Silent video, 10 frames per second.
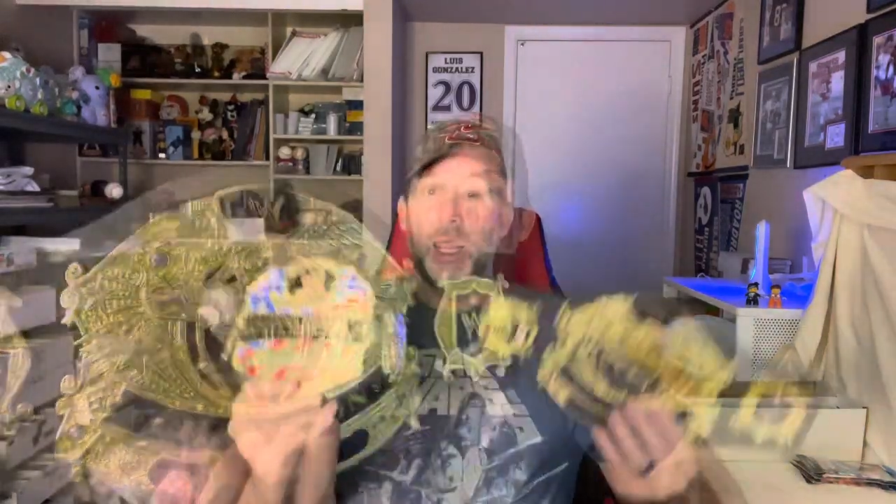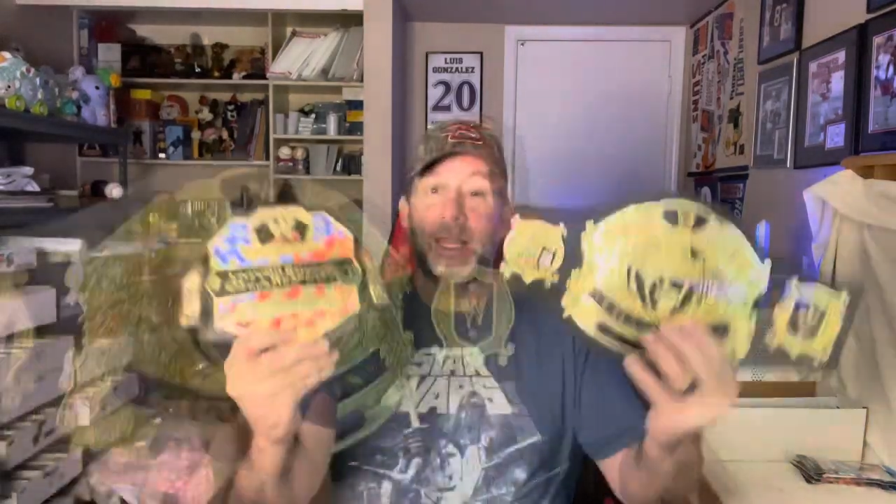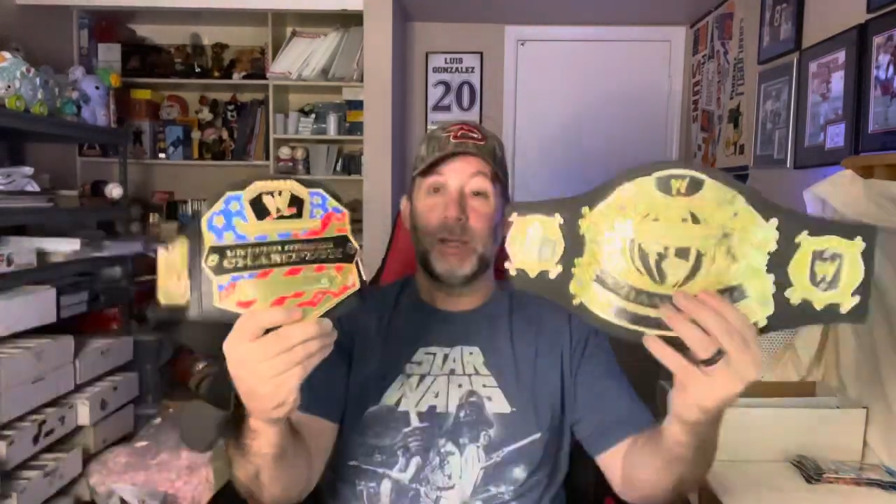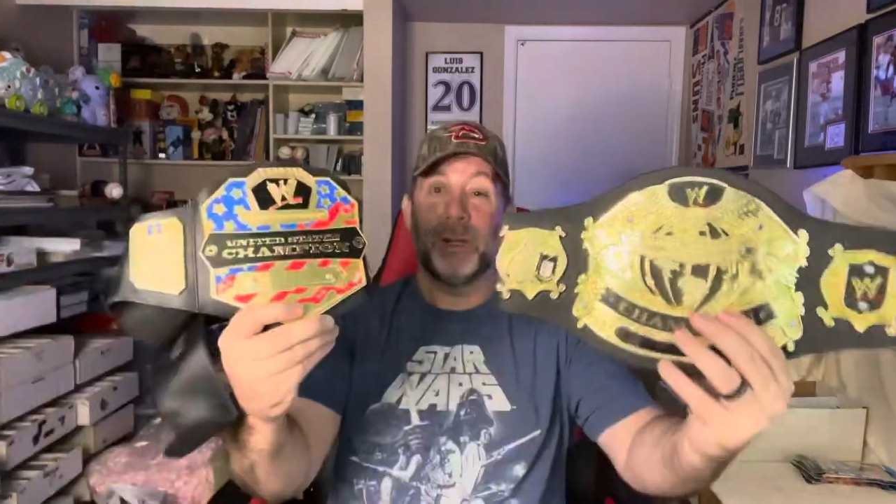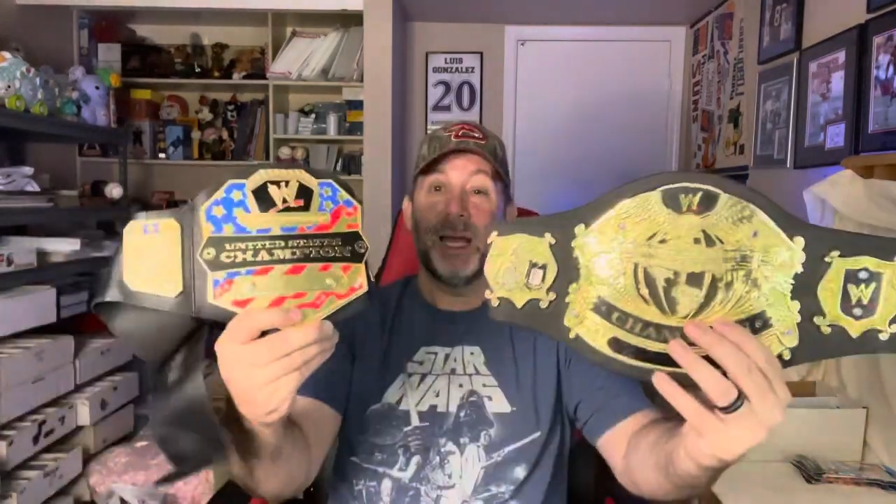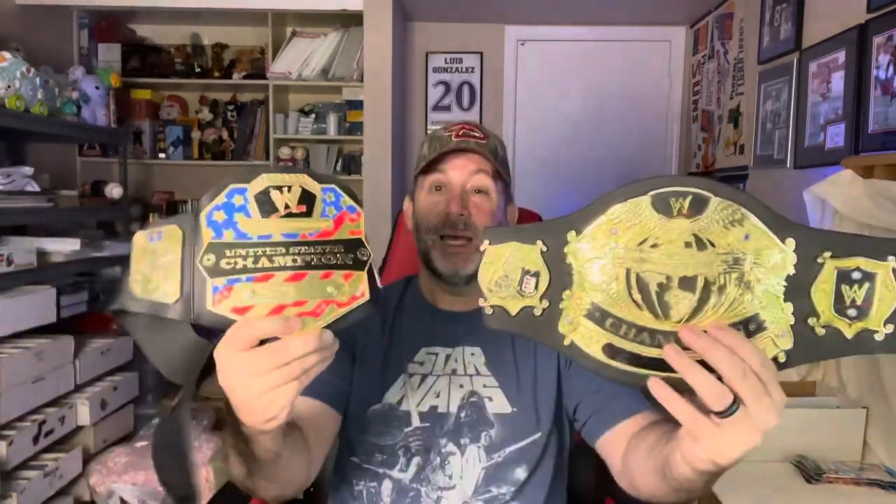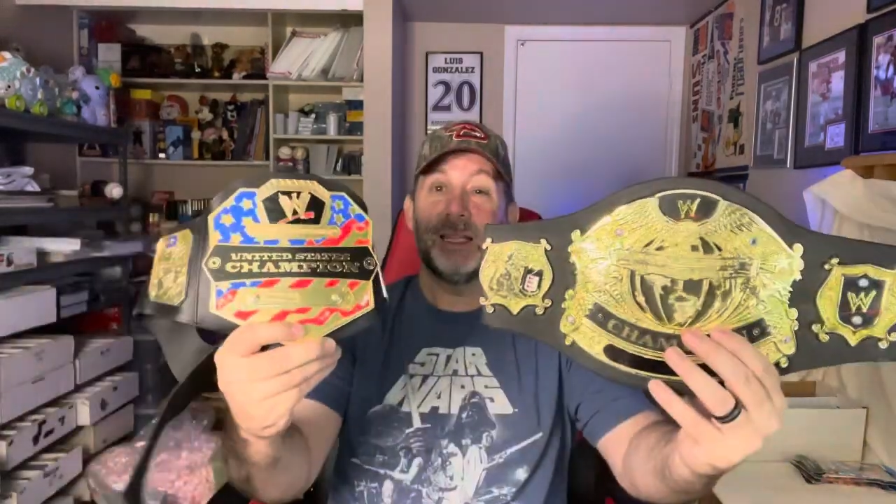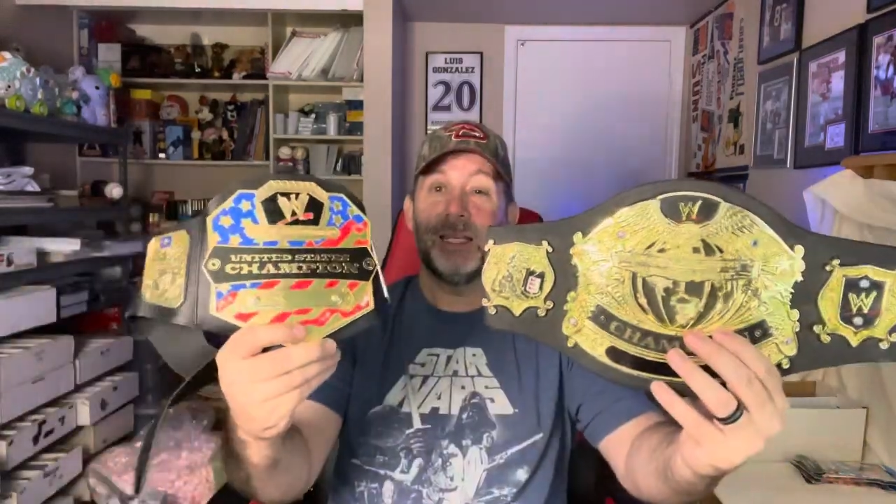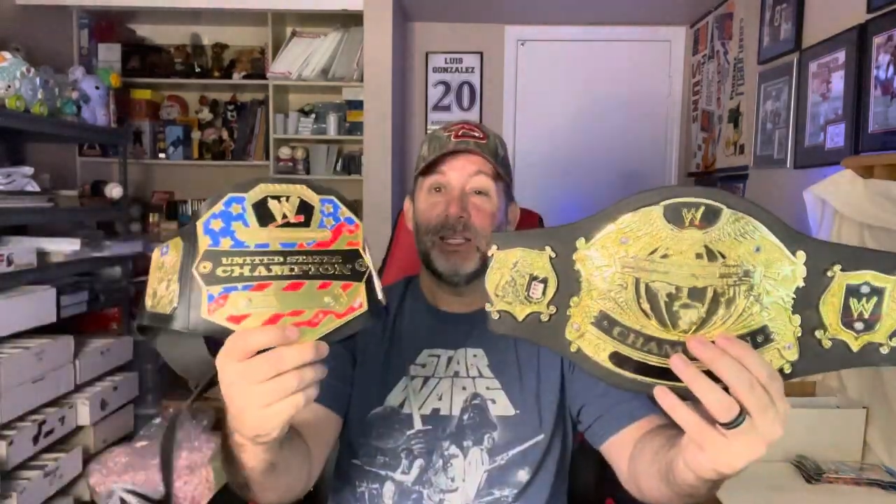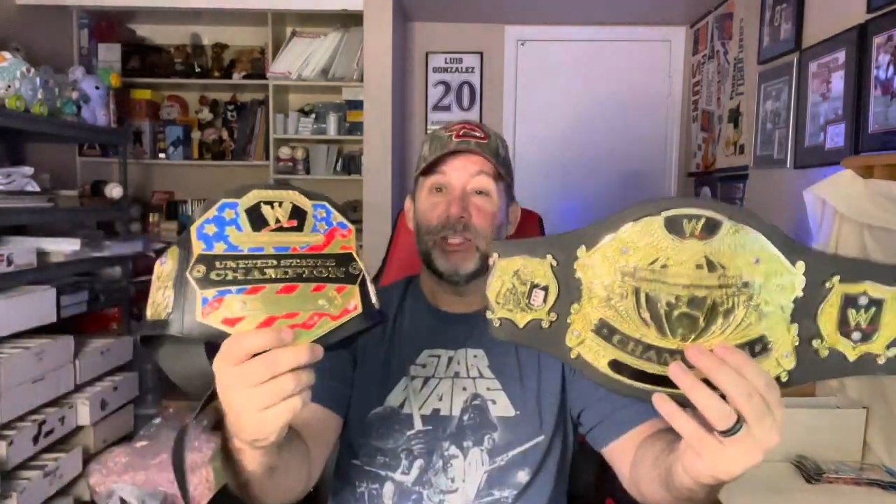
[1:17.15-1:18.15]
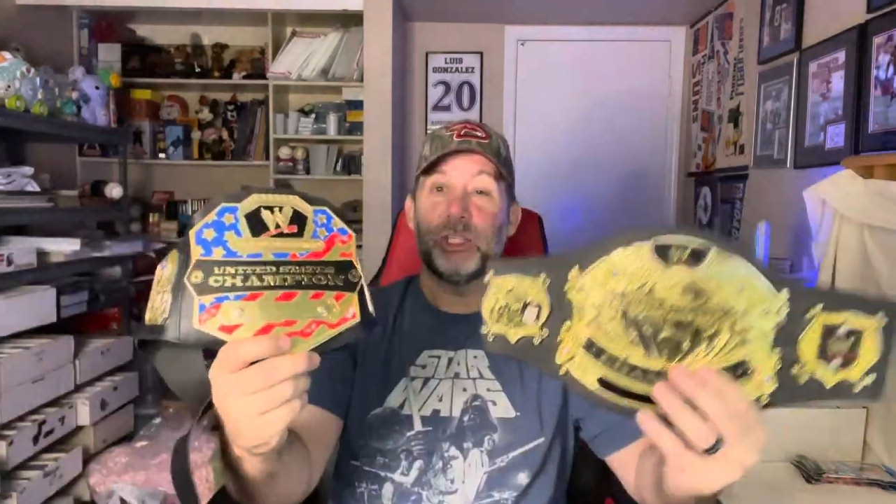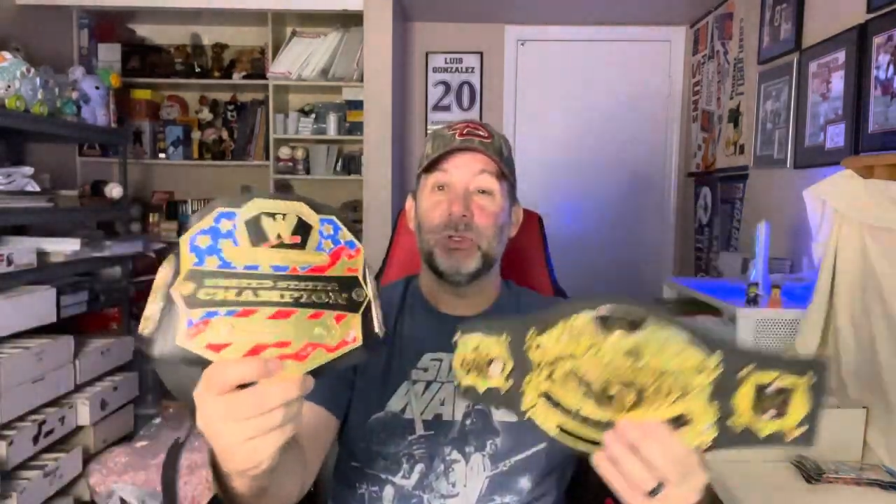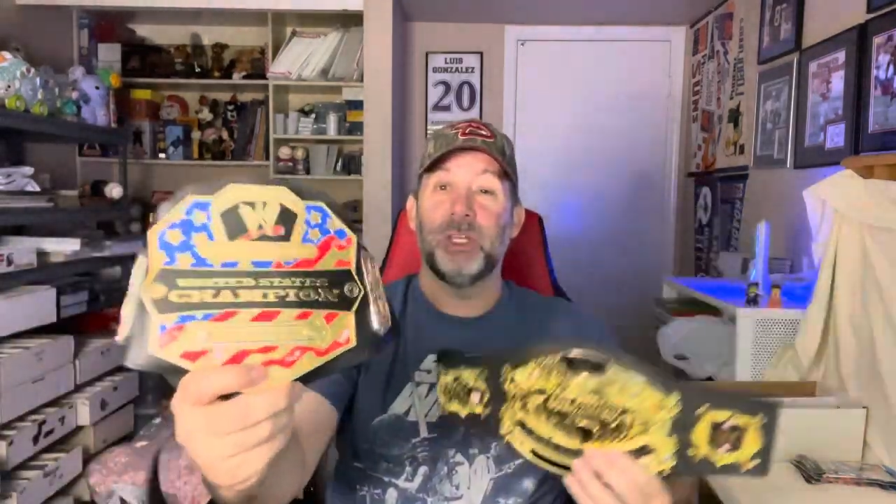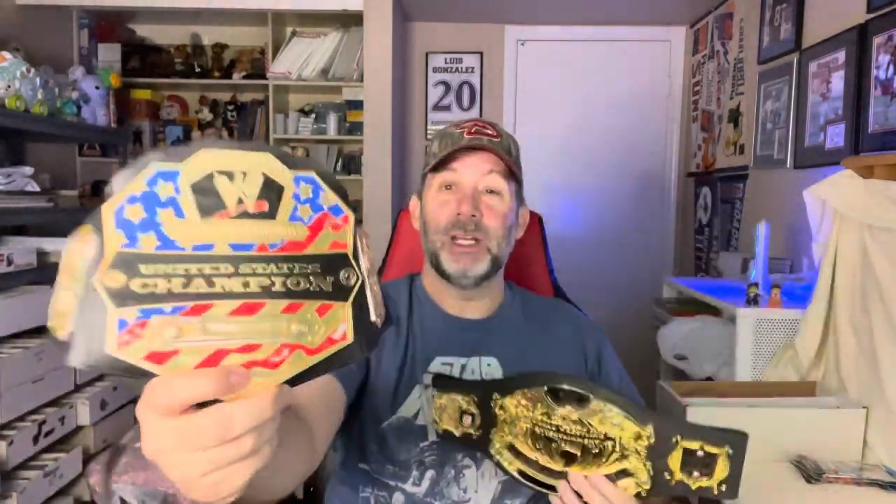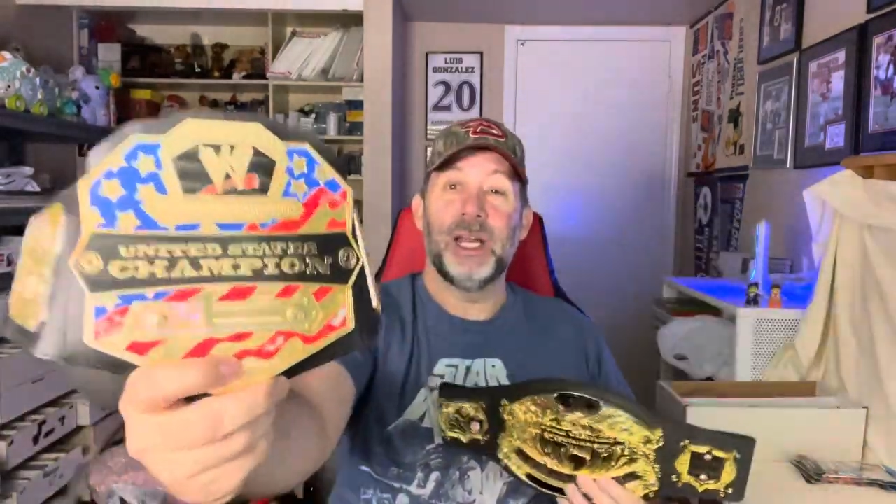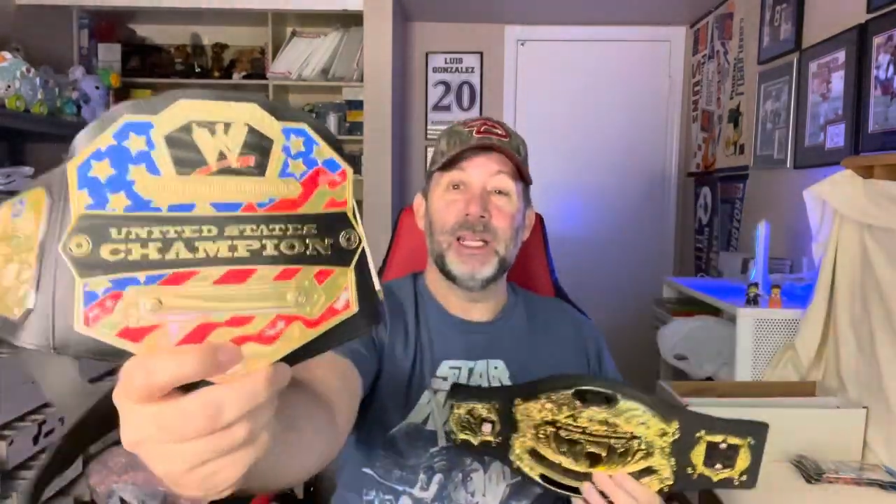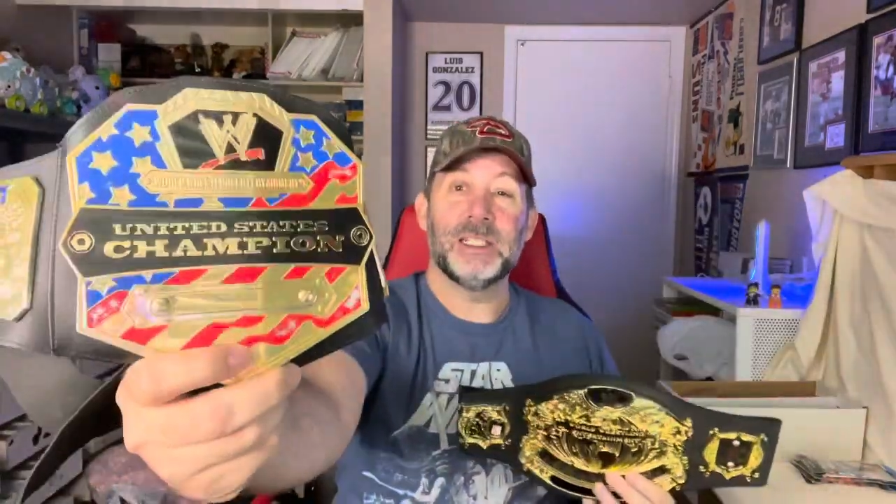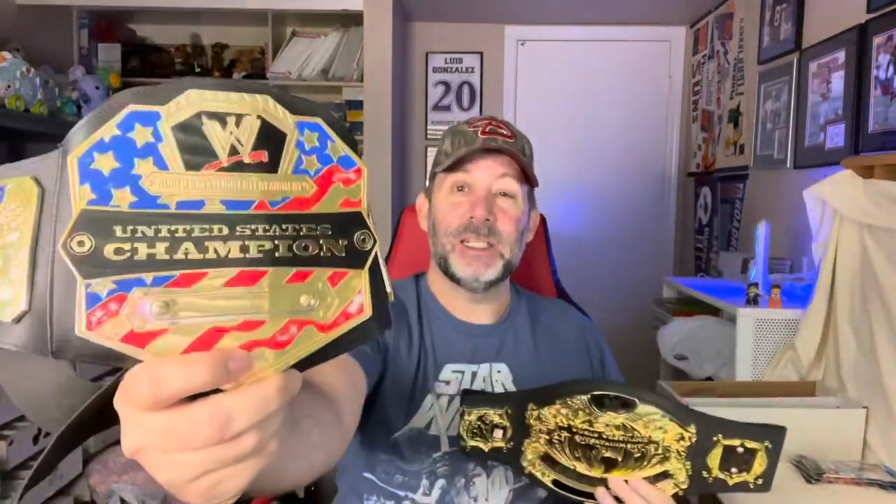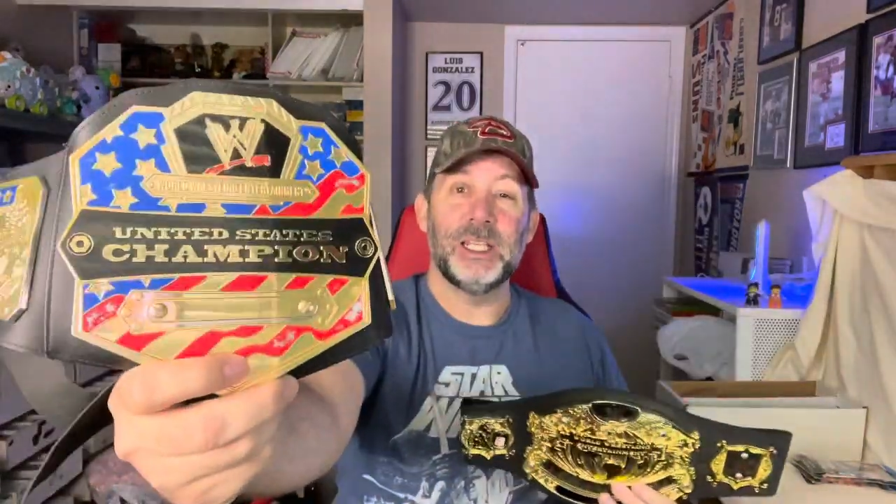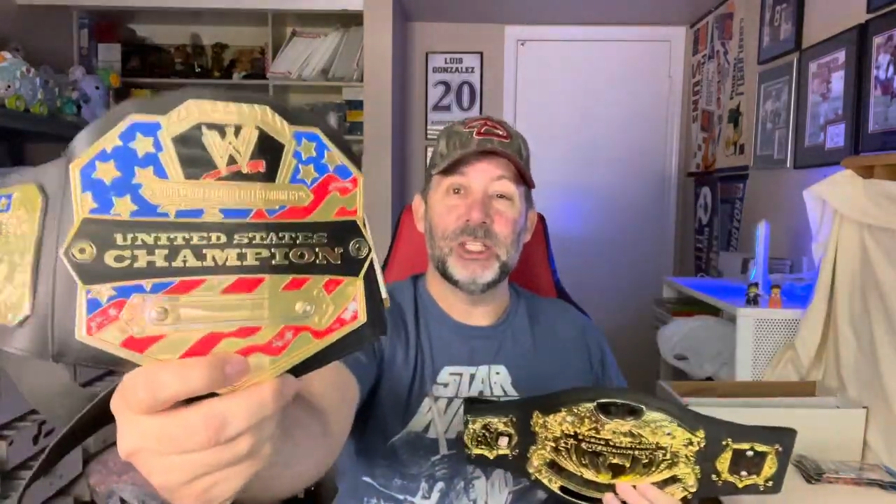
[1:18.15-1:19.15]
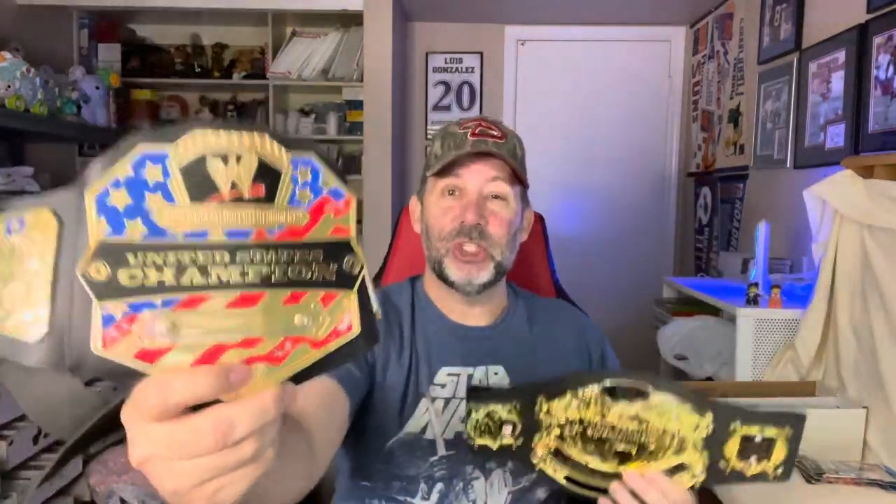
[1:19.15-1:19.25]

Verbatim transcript: And then we got these 2, the United States